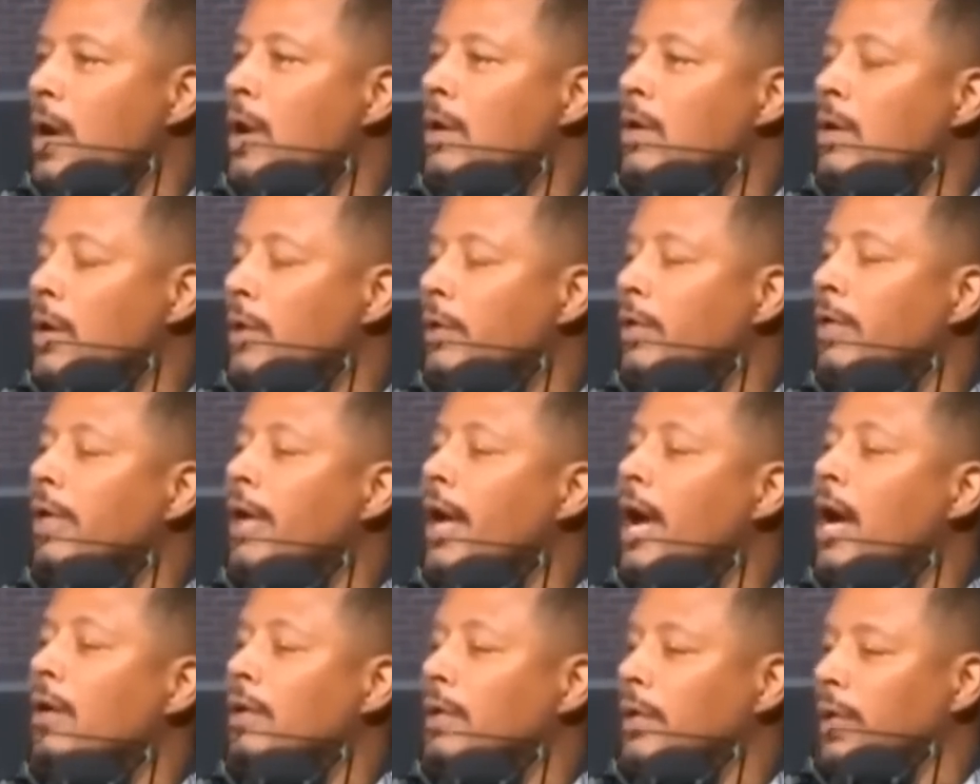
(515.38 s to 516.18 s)
no, go to your okay.
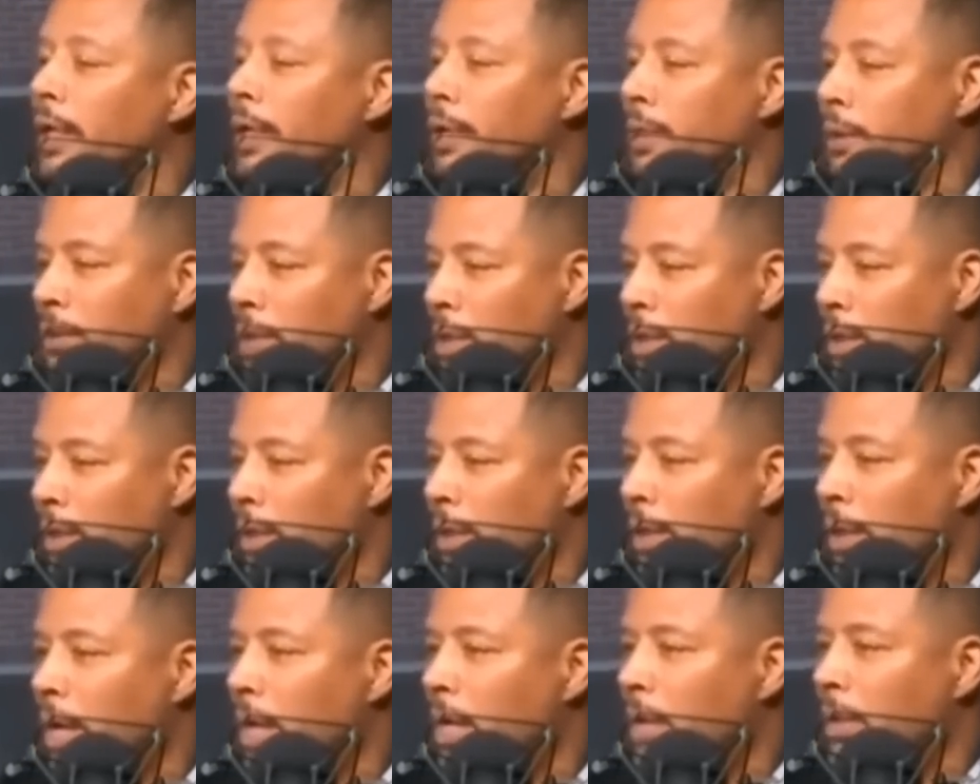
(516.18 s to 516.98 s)
calculator. Go to your
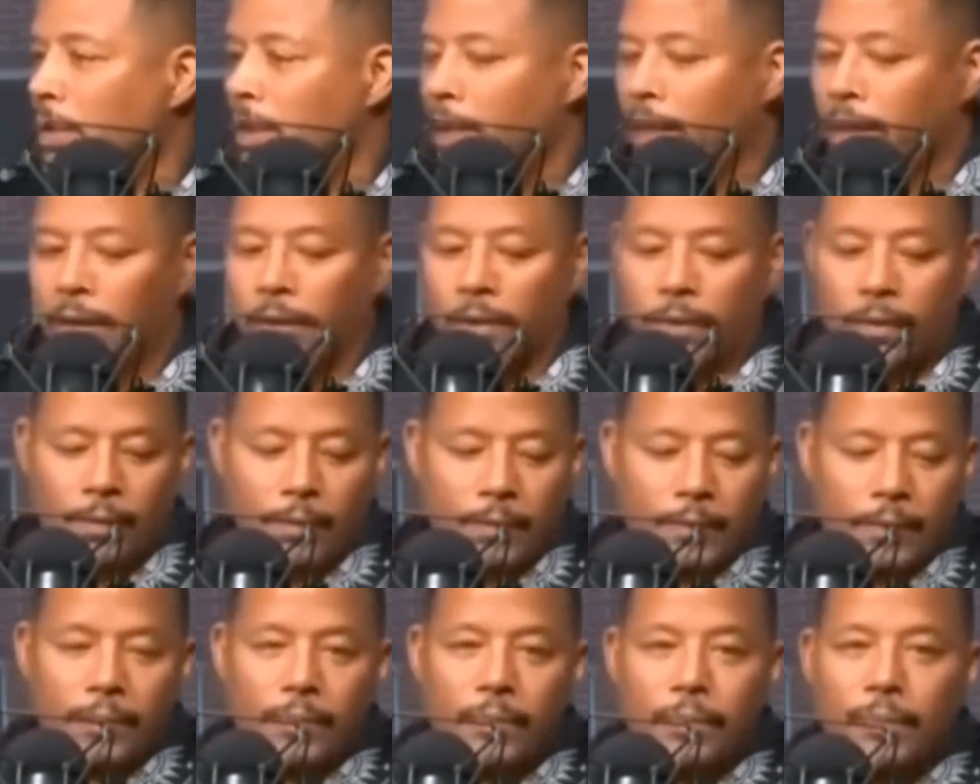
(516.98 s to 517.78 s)
calculator. All right.
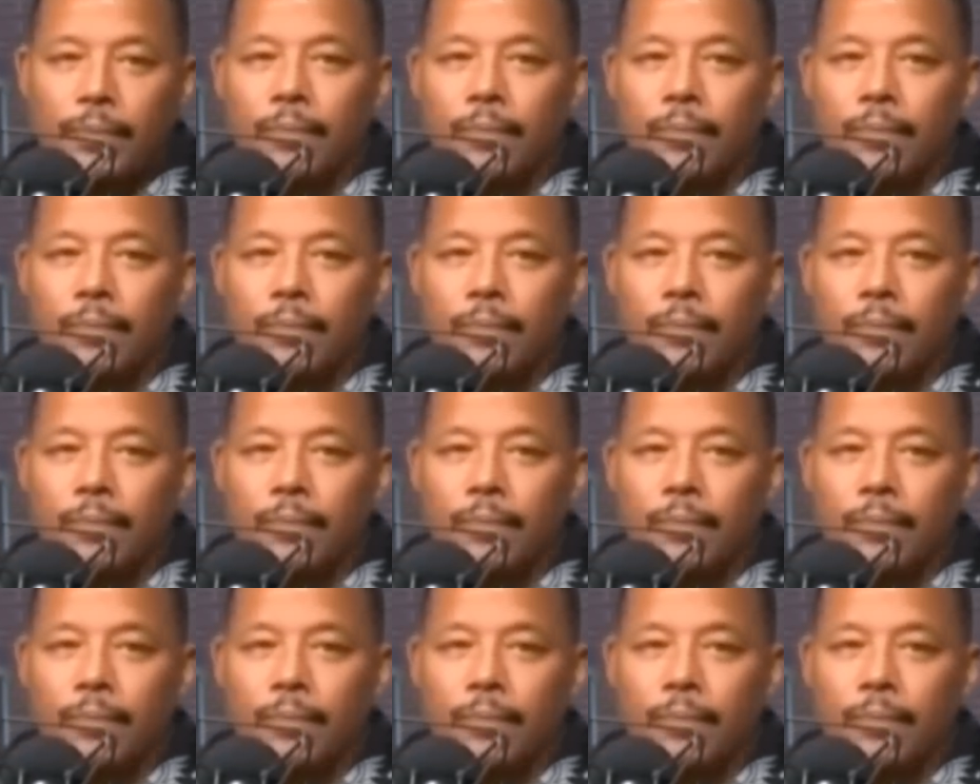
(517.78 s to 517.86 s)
